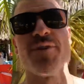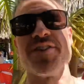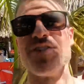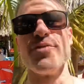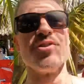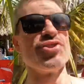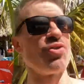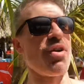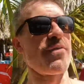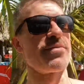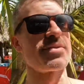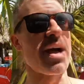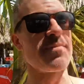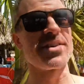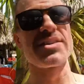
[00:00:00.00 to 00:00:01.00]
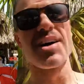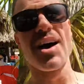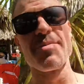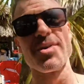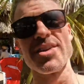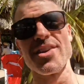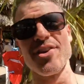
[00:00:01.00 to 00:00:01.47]
we do enjoy from time to
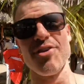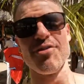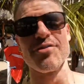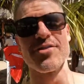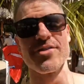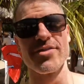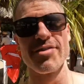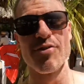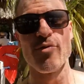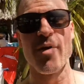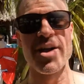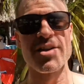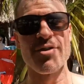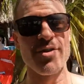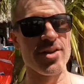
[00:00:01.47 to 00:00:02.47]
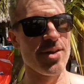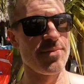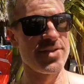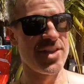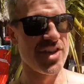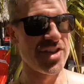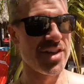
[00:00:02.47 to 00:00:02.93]
time, and you know, when you're in the
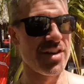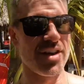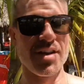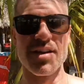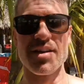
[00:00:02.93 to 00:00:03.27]
position,